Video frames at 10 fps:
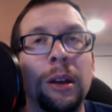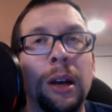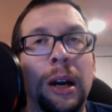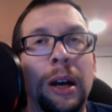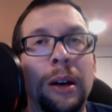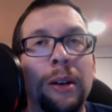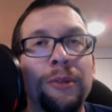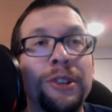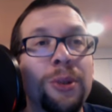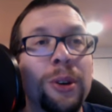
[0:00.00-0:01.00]
uh,
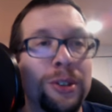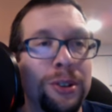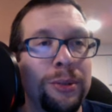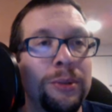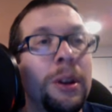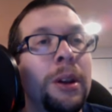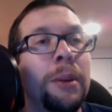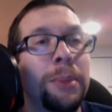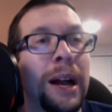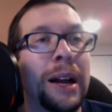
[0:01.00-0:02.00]
resort to
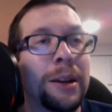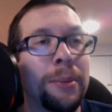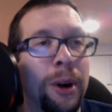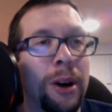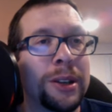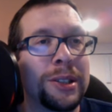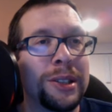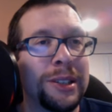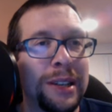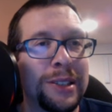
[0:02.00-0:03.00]
black box
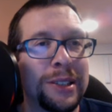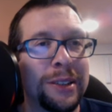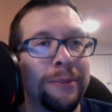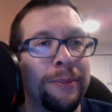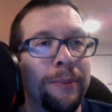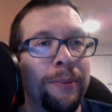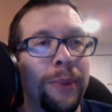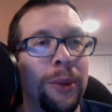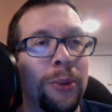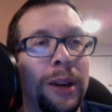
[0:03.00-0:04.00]
testing.
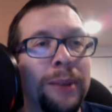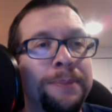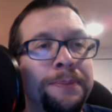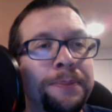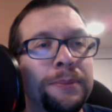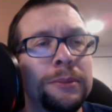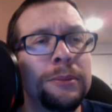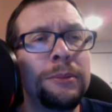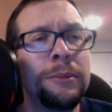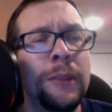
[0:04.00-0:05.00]
Okay,
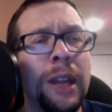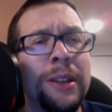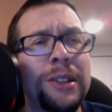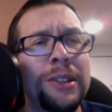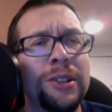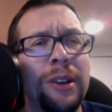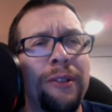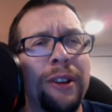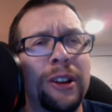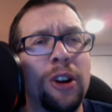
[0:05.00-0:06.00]
and this is a
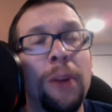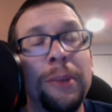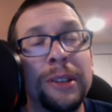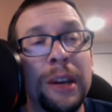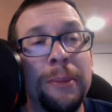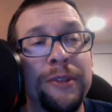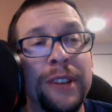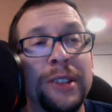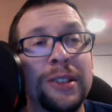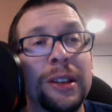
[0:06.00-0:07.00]
very common type of
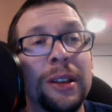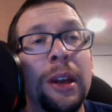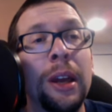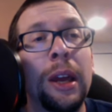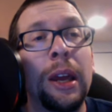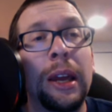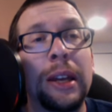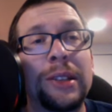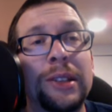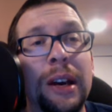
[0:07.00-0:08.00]
testing.
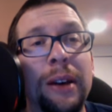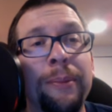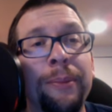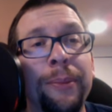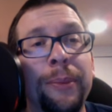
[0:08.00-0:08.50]
It's um,